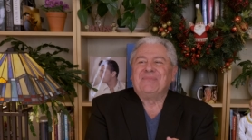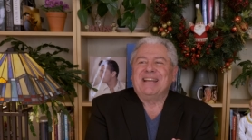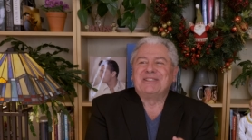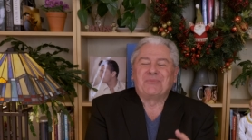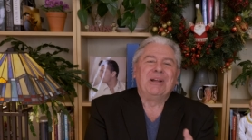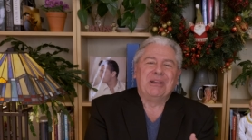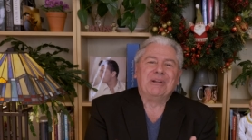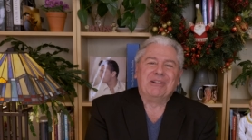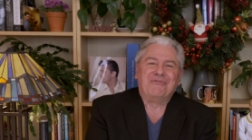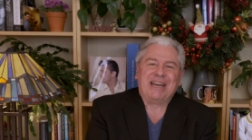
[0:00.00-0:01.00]
it's really,
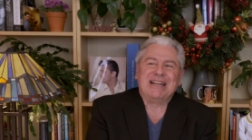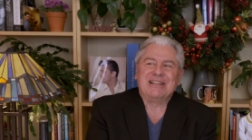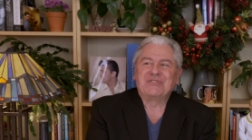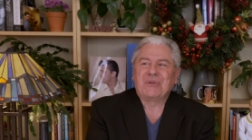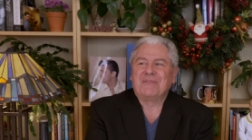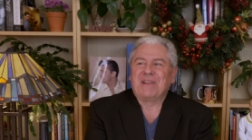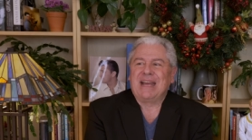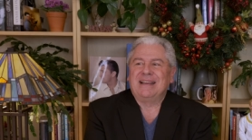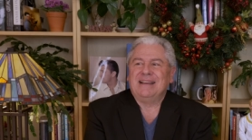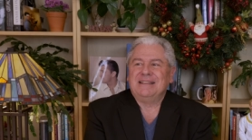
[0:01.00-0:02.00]
really funny. It's sort of
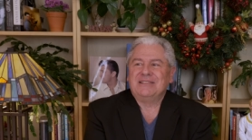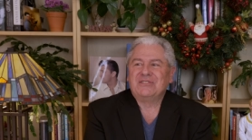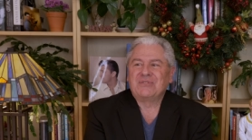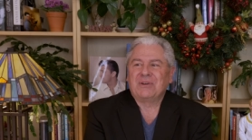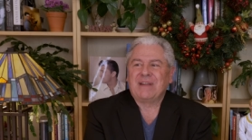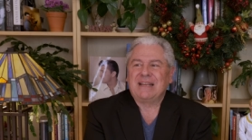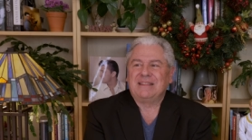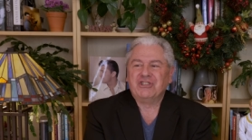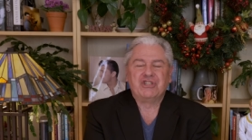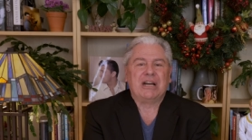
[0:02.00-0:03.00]
like uh, it's sort of like
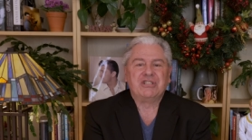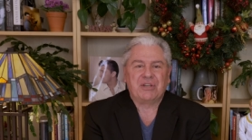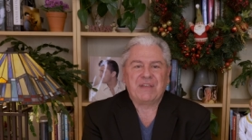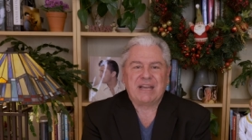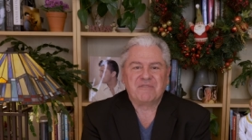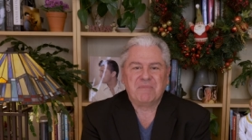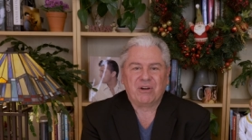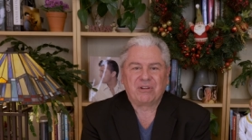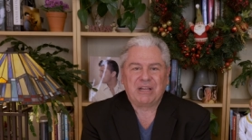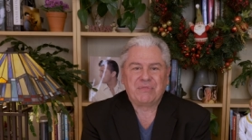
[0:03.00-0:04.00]
the judge at the end of
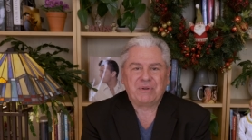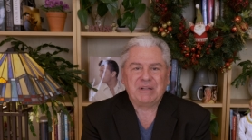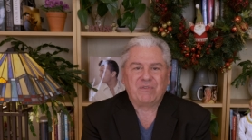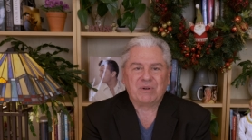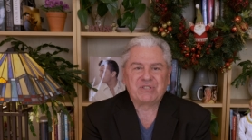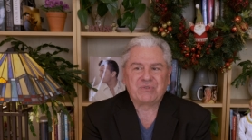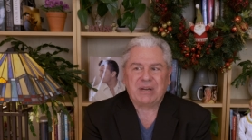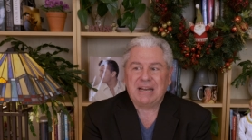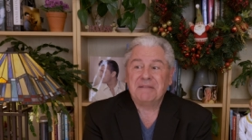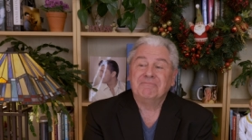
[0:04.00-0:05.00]
Miracle on thirty-fourth
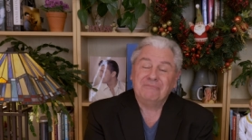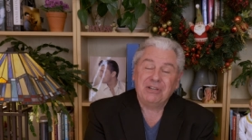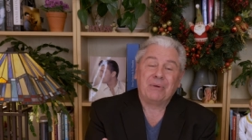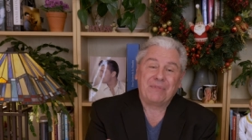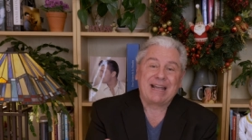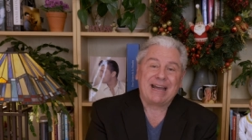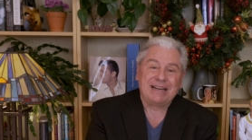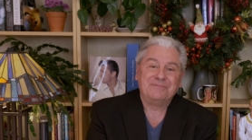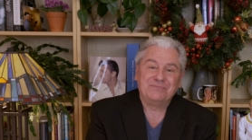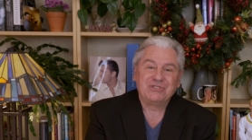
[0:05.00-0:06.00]
Street. And, you know, they kind
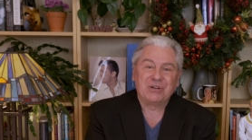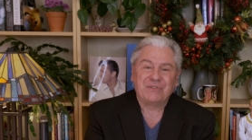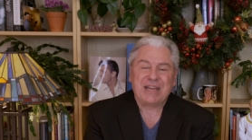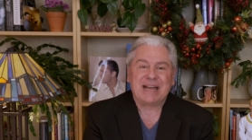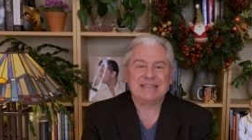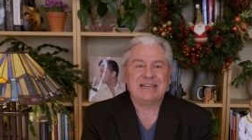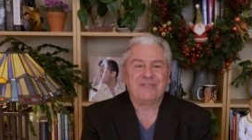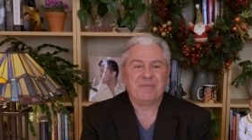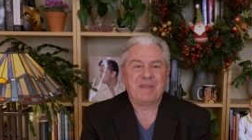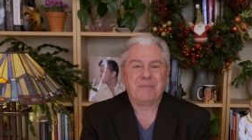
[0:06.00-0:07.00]
of took the idea
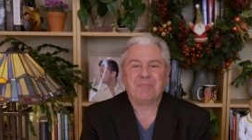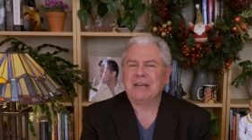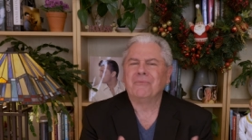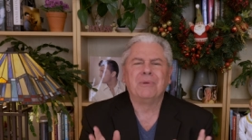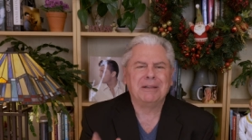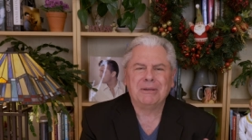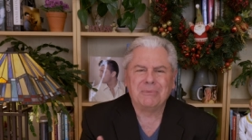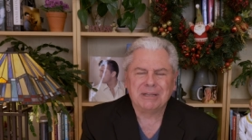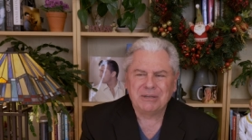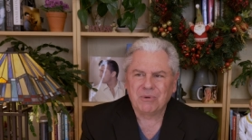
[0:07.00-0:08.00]
from that, but it really,
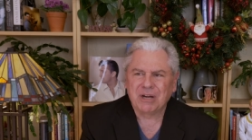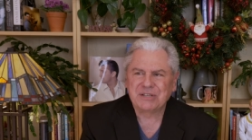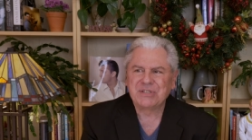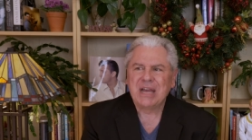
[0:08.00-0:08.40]
really works.